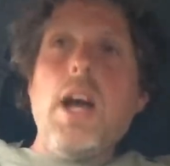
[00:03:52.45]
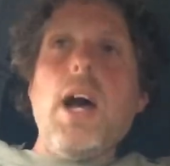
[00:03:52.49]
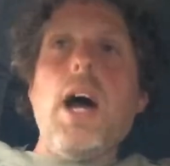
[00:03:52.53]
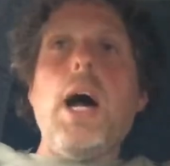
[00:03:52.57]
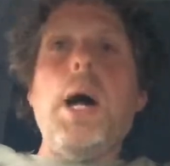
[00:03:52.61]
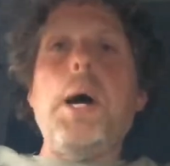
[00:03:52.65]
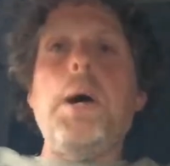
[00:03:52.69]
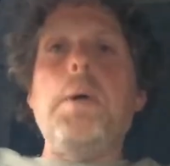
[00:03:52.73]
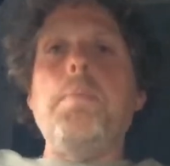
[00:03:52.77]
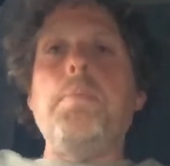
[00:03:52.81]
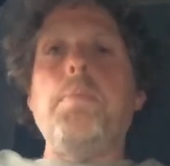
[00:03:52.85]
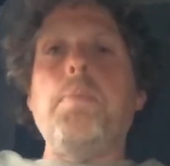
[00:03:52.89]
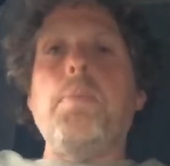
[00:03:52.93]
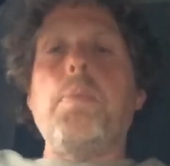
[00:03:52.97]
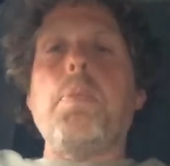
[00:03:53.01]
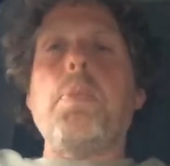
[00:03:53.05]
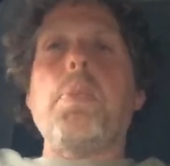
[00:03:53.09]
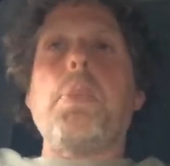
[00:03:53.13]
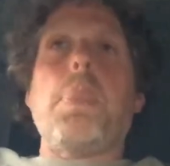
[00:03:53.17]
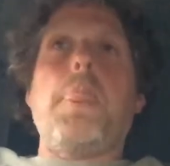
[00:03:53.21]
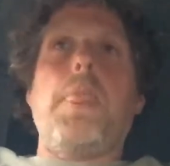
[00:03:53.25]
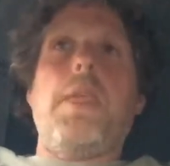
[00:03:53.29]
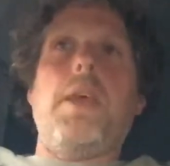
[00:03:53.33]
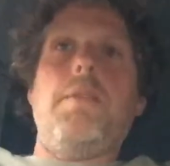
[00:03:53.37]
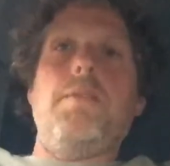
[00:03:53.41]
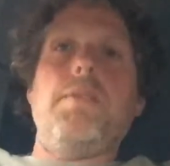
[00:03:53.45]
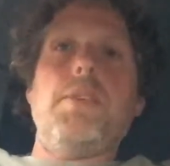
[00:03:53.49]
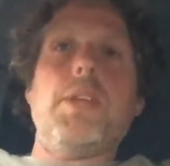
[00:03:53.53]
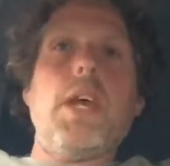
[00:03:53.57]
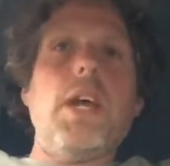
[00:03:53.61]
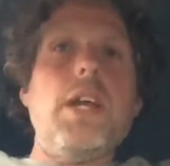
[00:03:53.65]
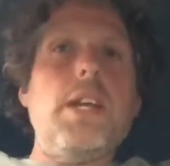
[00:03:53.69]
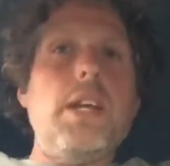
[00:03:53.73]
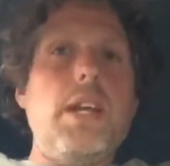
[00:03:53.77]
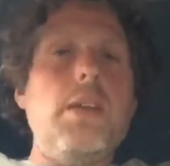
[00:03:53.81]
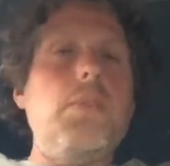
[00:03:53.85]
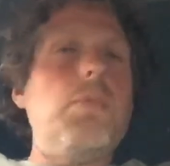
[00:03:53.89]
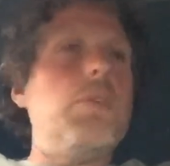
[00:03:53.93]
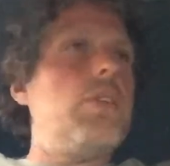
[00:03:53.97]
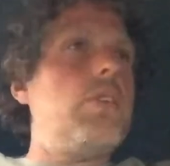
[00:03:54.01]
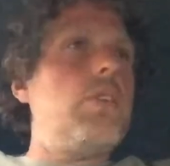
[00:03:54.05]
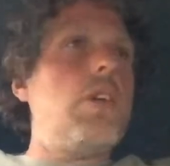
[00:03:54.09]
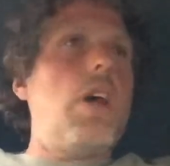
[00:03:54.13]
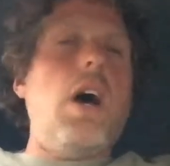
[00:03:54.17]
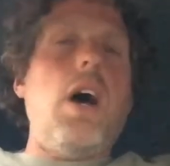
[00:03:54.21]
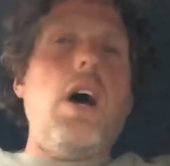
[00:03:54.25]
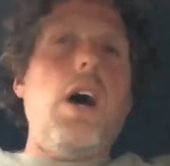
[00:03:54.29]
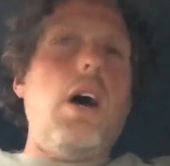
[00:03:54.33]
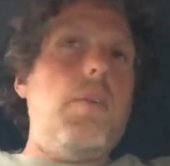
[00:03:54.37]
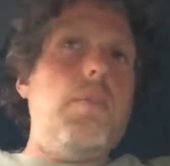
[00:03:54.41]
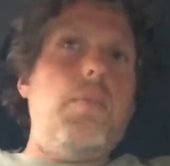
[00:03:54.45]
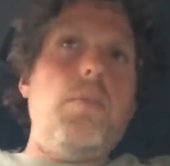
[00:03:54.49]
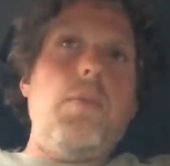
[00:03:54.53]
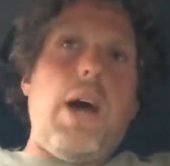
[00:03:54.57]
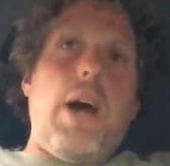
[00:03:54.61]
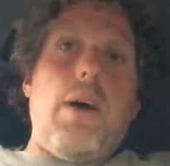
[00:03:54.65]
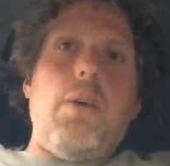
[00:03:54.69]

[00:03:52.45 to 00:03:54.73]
And he was, I